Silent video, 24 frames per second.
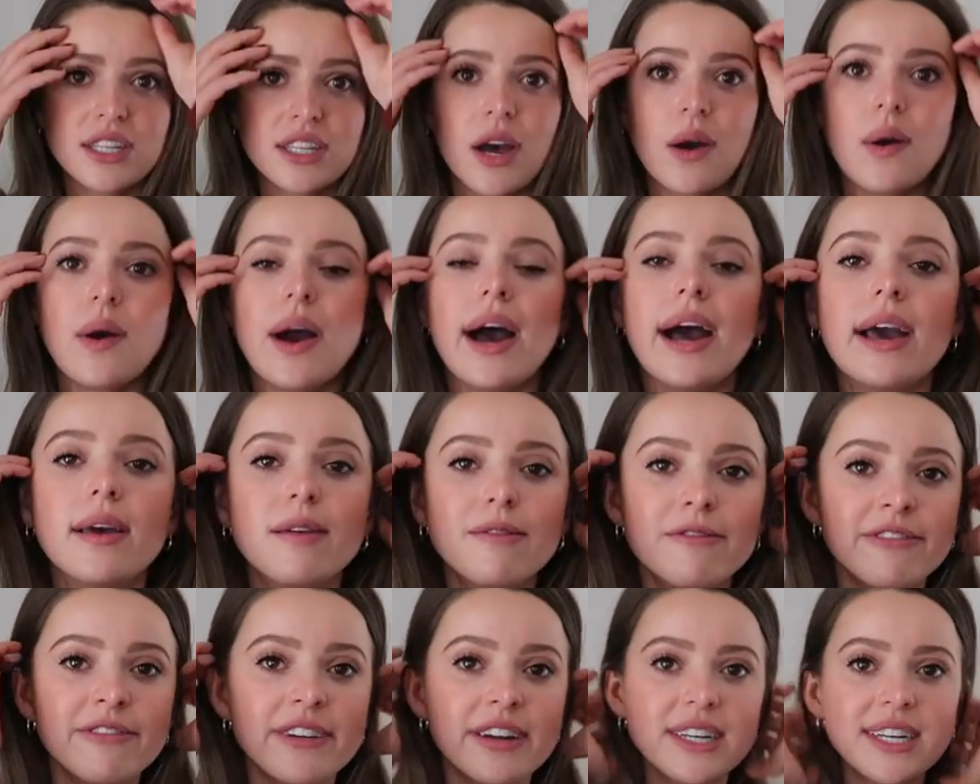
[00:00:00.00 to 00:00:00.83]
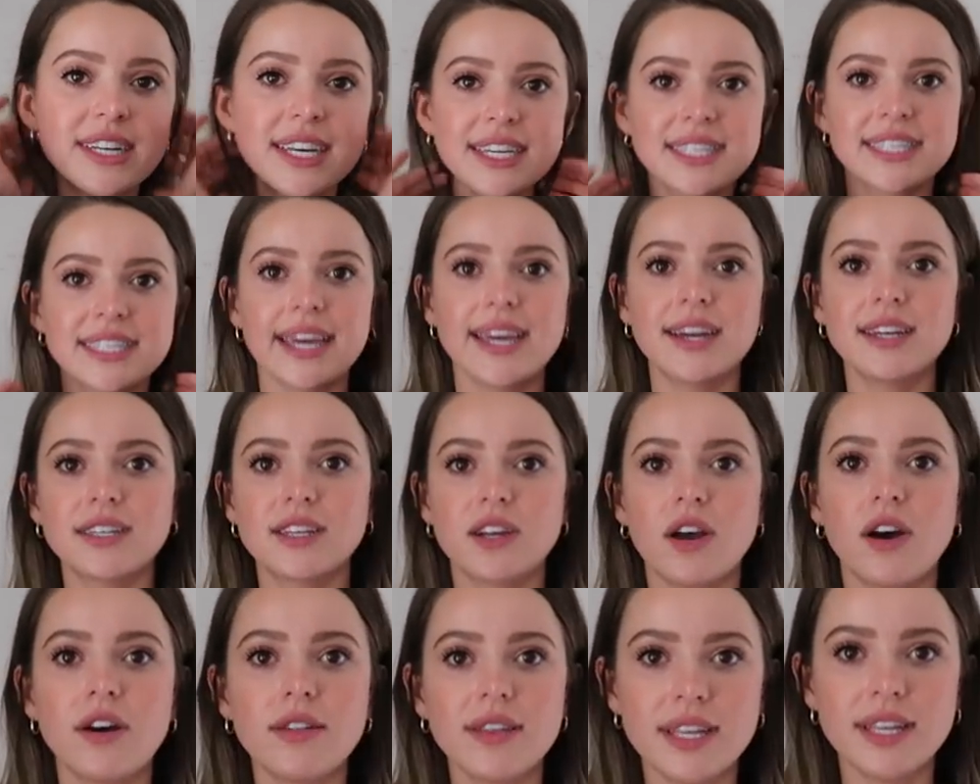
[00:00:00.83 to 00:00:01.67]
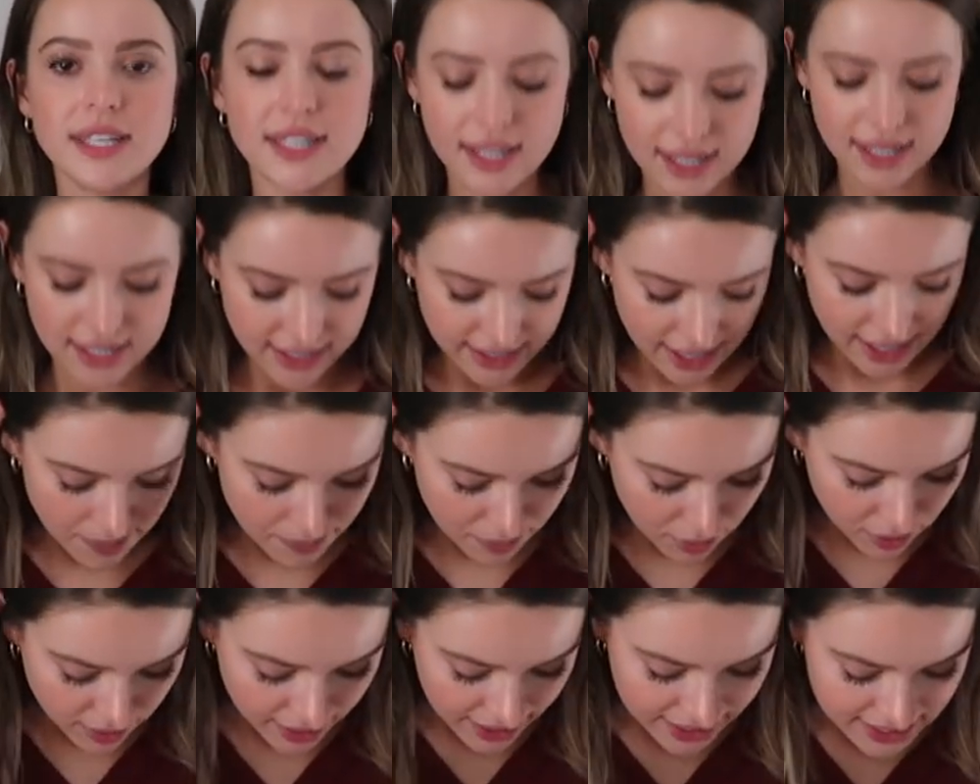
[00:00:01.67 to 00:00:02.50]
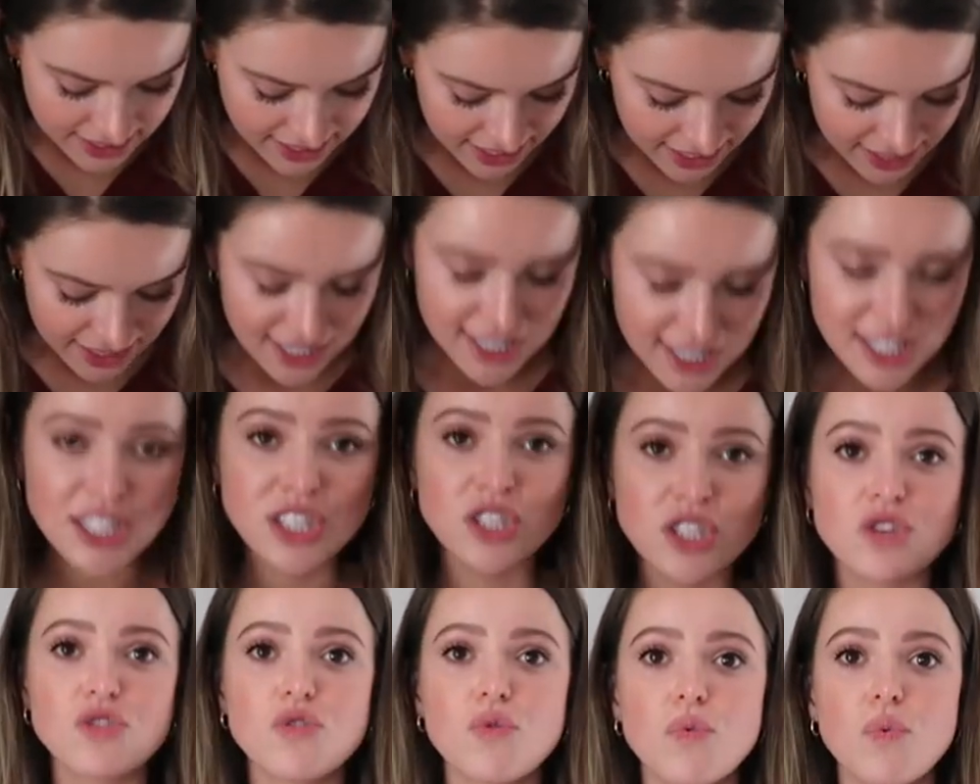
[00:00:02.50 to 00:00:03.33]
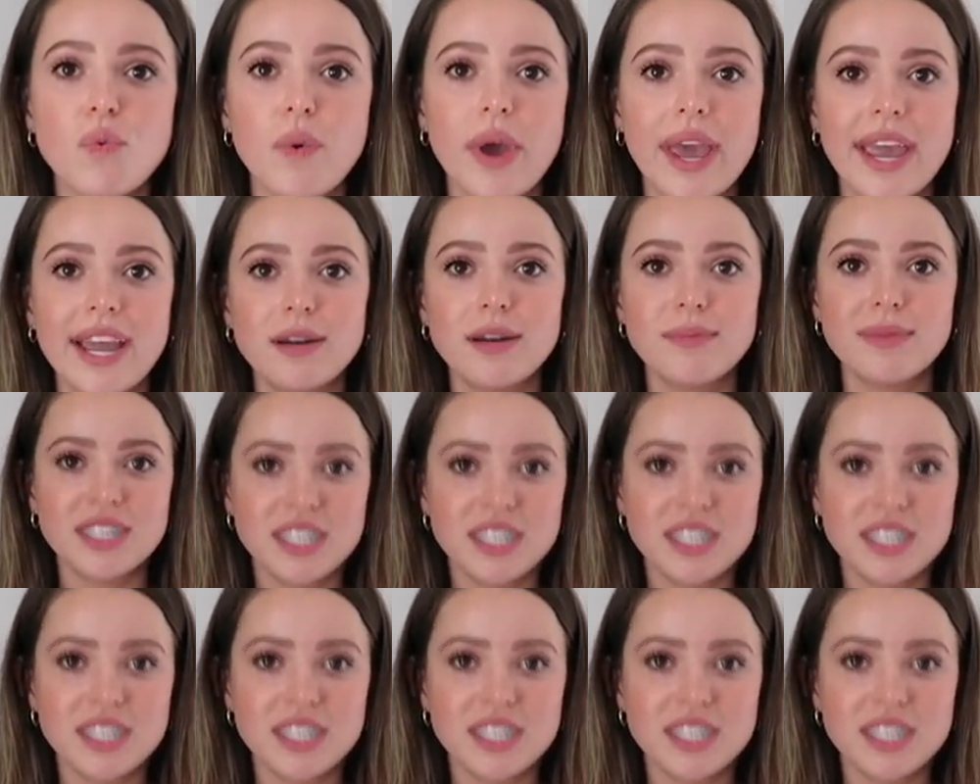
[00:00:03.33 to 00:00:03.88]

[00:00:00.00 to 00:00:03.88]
So I am very excited to call this a staple. It's like this suede